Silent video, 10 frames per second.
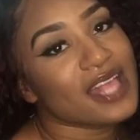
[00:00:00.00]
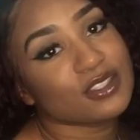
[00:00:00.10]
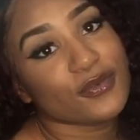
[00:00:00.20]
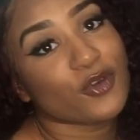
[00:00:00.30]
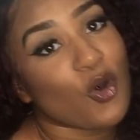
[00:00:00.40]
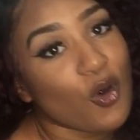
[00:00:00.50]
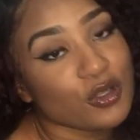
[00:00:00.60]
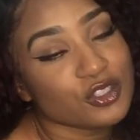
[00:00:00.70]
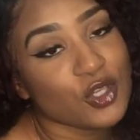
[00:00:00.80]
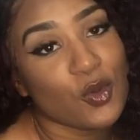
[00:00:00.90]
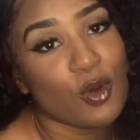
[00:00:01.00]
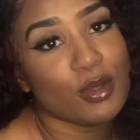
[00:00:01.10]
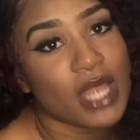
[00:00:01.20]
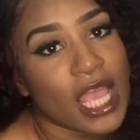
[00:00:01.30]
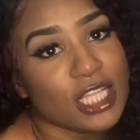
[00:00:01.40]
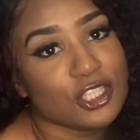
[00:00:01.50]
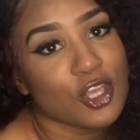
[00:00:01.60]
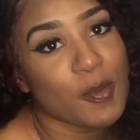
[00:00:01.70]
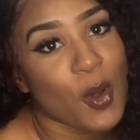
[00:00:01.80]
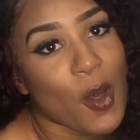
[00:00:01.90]
And of course, you will need
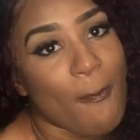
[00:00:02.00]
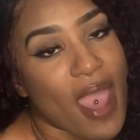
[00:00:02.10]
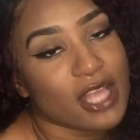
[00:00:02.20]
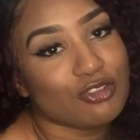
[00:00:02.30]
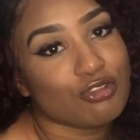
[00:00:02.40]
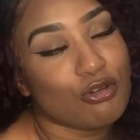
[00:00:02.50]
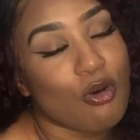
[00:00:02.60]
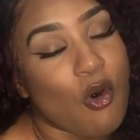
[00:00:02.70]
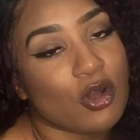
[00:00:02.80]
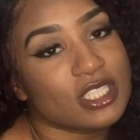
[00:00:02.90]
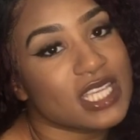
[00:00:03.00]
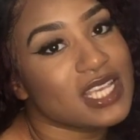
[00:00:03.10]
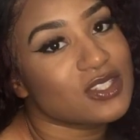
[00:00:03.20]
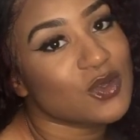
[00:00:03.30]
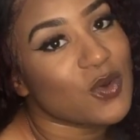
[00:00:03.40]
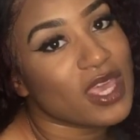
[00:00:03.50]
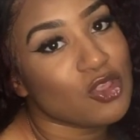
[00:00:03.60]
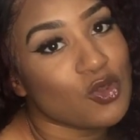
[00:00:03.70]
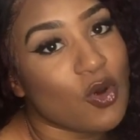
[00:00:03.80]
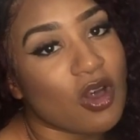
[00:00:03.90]
to put petrol or diesel
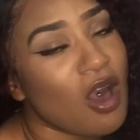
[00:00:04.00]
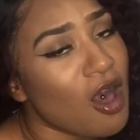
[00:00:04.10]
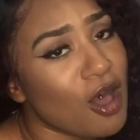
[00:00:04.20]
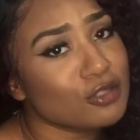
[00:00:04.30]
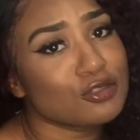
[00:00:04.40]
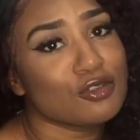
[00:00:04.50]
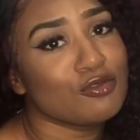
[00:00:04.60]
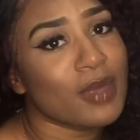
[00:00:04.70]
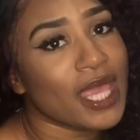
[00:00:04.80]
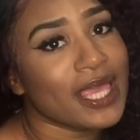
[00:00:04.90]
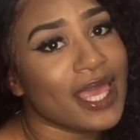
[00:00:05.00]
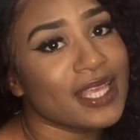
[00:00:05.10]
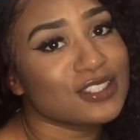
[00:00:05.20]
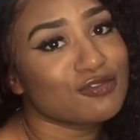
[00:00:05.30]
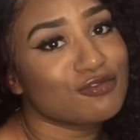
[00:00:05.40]
in your car to make it